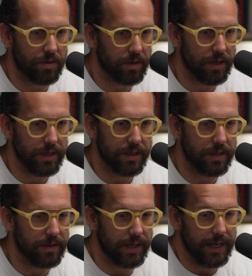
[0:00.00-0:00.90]
stories
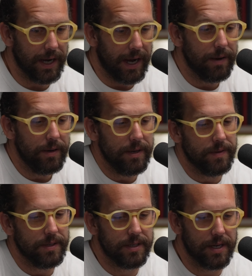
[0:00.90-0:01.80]
and and I would
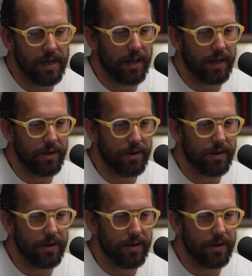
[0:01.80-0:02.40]
even say like